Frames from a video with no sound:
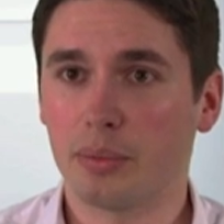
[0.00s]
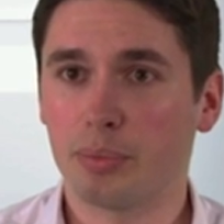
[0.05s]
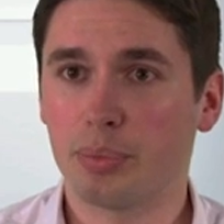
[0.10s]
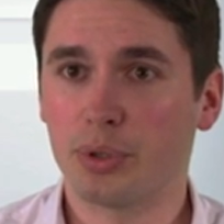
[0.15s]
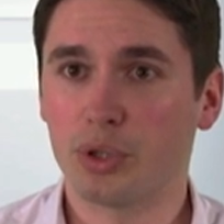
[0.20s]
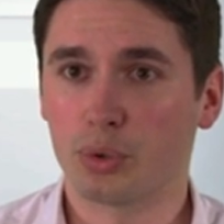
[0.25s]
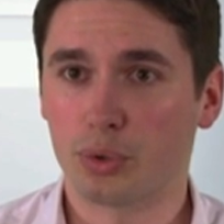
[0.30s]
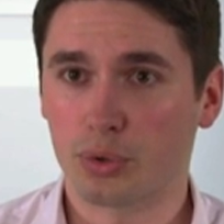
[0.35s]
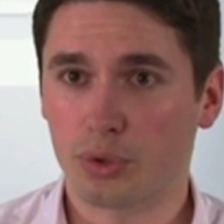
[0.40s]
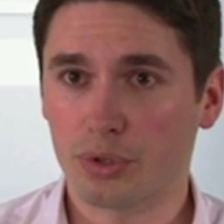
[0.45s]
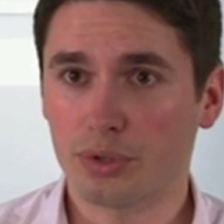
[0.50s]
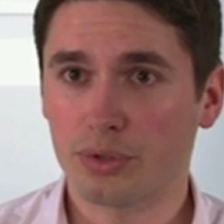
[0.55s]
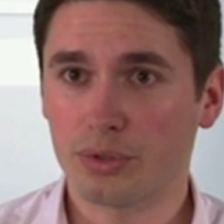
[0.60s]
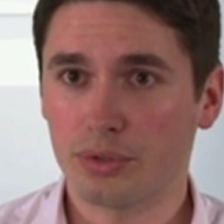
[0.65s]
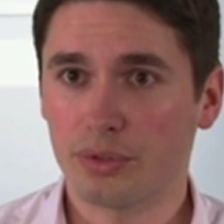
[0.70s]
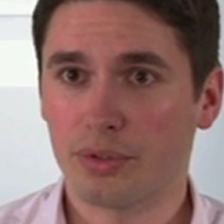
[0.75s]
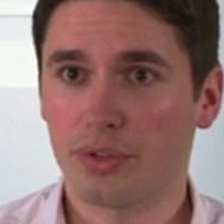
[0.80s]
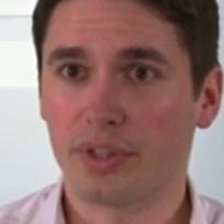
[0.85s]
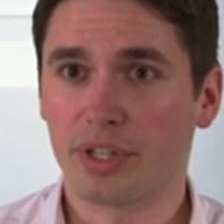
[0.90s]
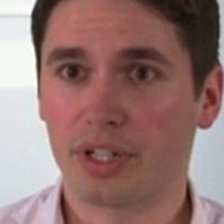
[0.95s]
purer
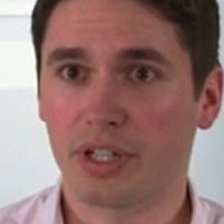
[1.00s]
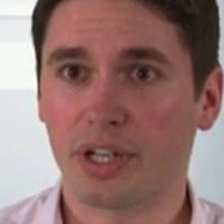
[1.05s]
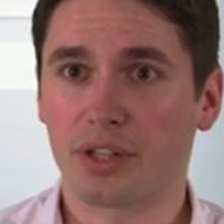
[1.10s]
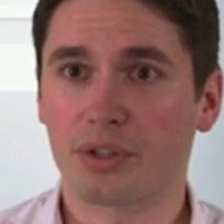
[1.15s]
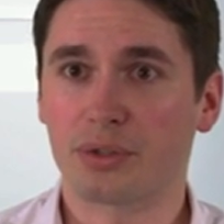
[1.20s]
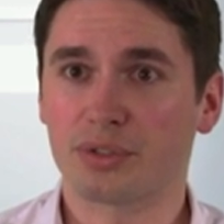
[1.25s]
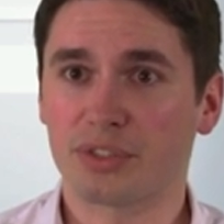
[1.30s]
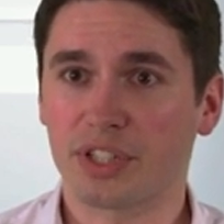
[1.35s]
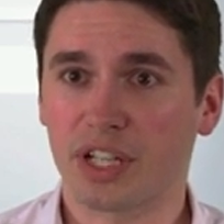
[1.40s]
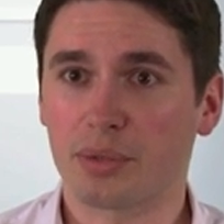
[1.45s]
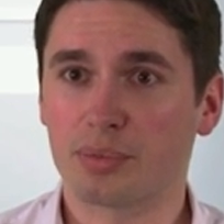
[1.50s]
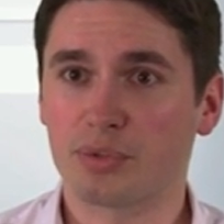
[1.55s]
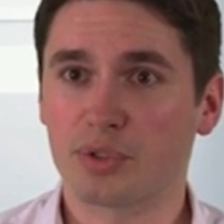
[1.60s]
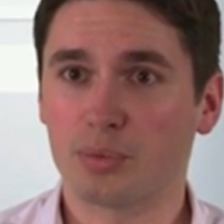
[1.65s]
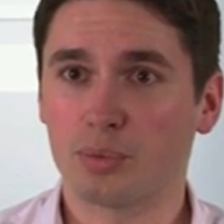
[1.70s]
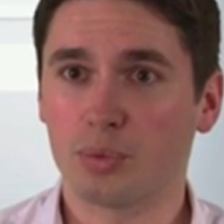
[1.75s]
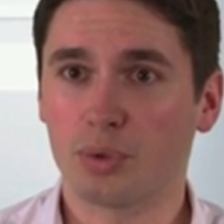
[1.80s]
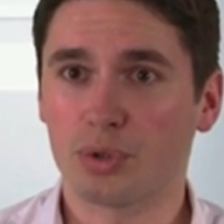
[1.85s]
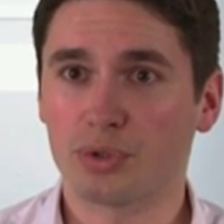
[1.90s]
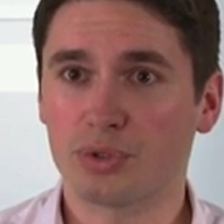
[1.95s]
than other types
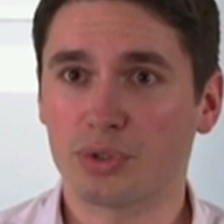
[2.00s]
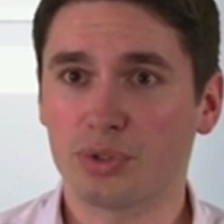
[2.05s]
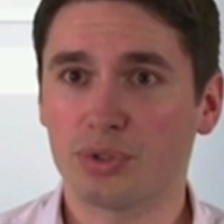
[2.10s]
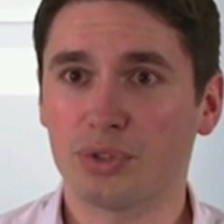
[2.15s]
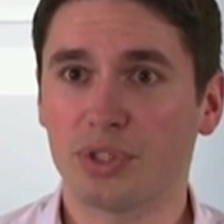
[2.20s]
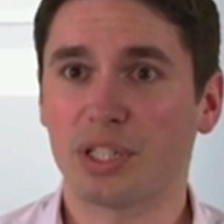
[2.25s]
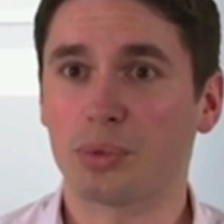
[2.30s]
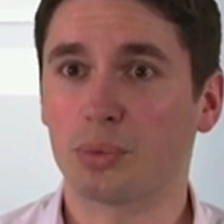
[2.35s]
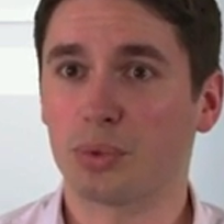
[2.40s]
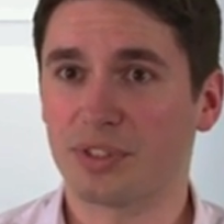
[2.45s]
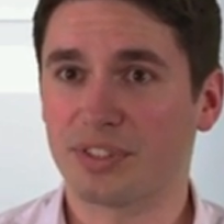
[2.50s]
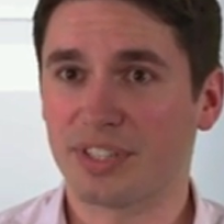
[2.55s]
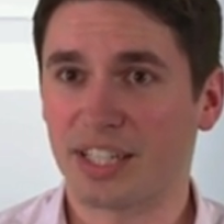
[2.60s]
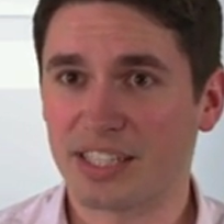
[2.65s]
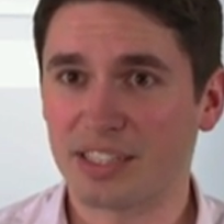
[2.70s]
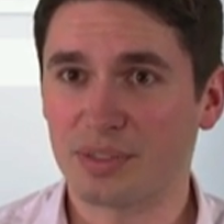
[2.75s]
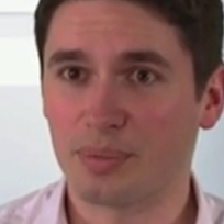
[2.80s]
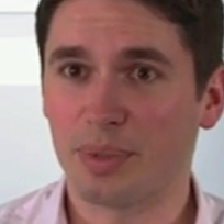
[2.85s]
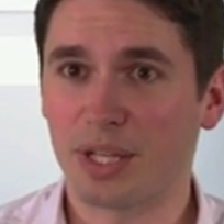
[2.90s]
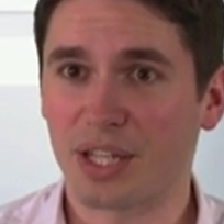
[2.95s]
of water, it will
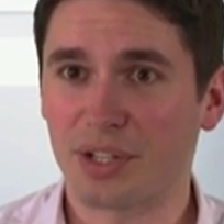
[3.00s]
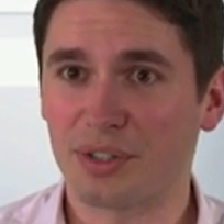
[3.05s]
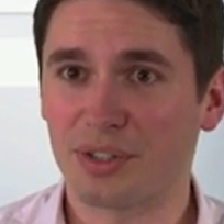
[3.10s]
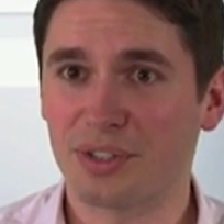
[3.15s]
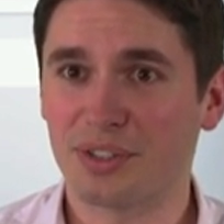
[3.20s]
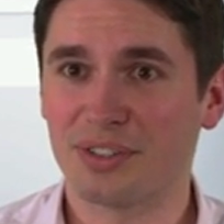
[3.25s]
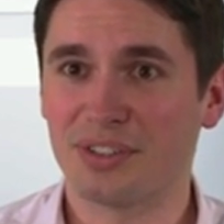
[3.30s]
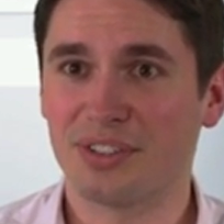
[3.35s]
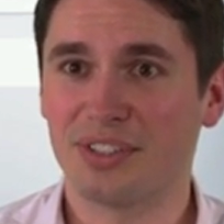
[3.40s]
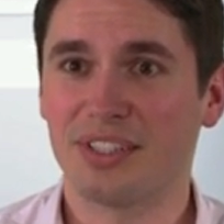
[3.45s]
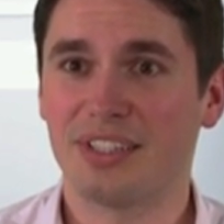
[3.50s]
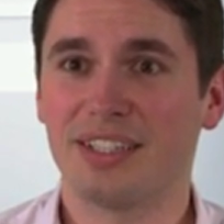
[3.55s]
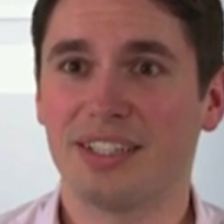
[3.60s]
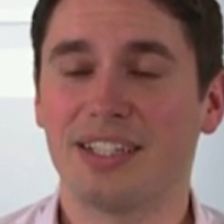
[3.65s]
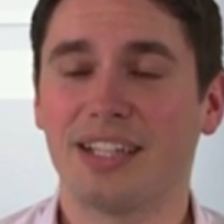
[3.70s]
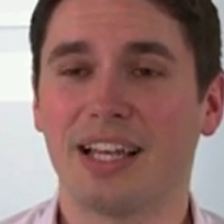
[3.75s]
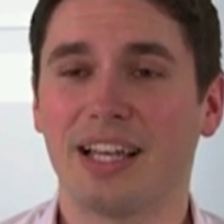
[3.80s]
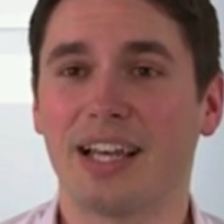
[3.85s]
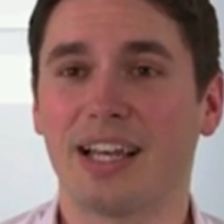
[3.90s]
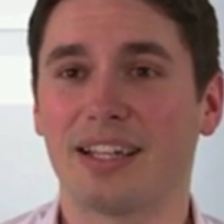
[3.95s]
taste better,
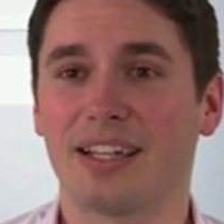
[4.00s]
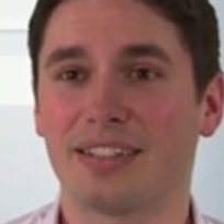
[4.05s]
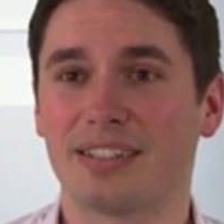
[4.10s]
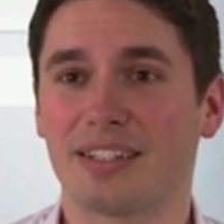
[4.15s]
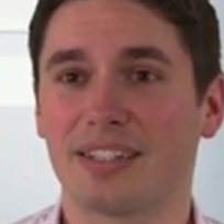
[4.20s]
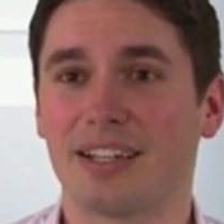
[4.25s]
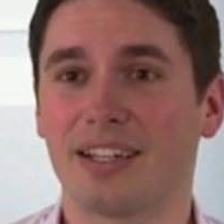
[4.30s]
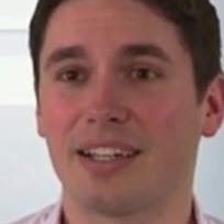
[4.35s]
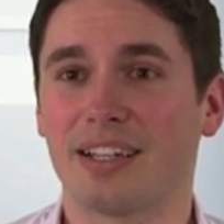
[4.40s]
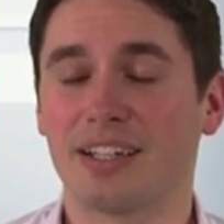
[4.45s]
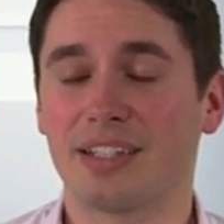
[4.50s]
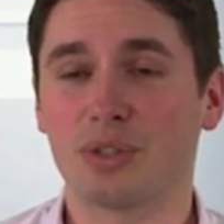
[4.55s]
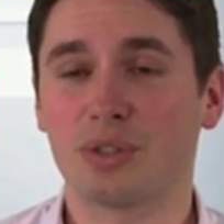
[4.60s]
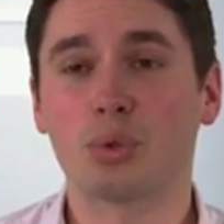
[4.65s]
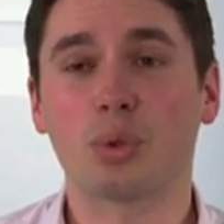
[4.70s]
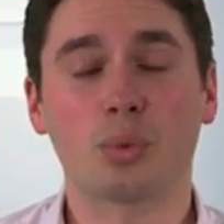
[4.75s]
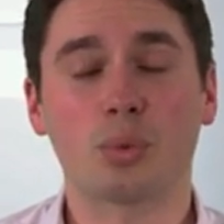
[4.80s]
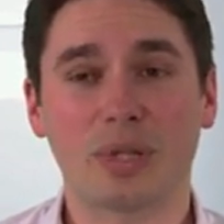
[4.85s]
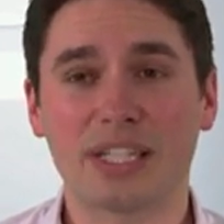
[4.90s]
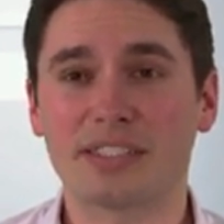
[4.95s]
and you
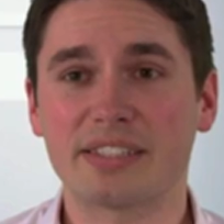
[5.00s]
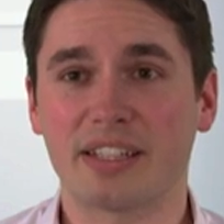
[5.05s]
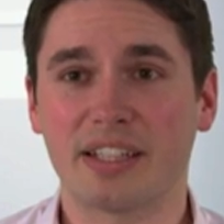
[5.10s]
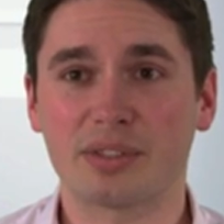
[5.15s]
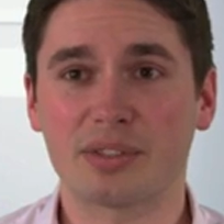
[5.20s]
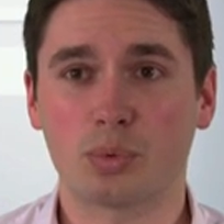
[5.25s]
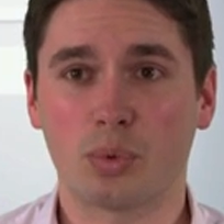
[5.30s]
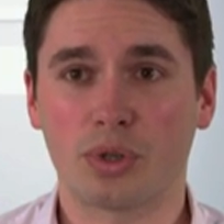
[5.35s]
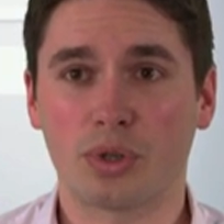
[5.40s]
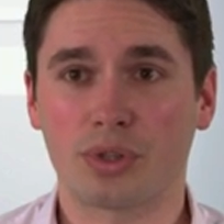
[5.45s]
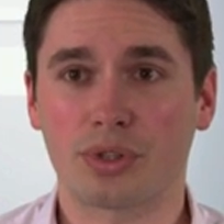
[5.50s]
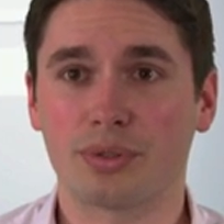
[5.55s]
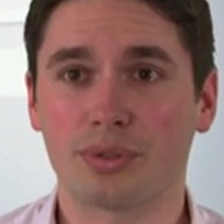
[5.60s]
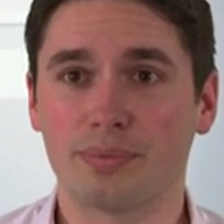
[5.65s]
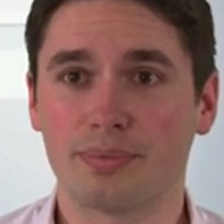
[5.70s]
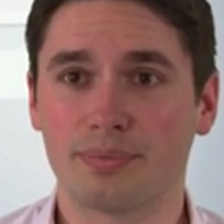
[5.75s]
will waste less water.